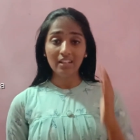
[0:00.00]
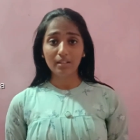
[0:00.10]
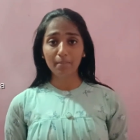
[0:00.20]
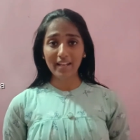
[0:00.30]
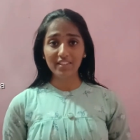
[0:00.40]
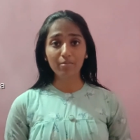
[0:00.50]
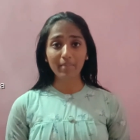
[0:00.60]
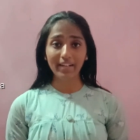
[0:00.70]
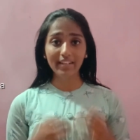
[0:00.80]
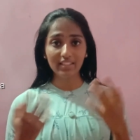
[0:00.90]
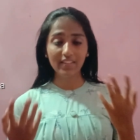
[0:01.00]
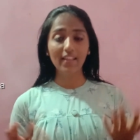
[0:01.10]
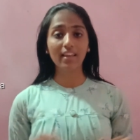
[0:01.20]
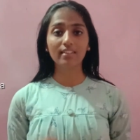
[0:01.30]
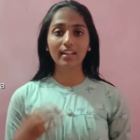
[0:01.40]
The passive mind is
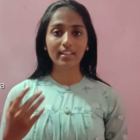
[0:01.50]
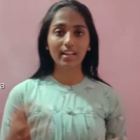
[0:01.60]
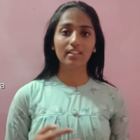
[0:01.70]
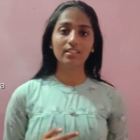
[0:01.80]
thinking that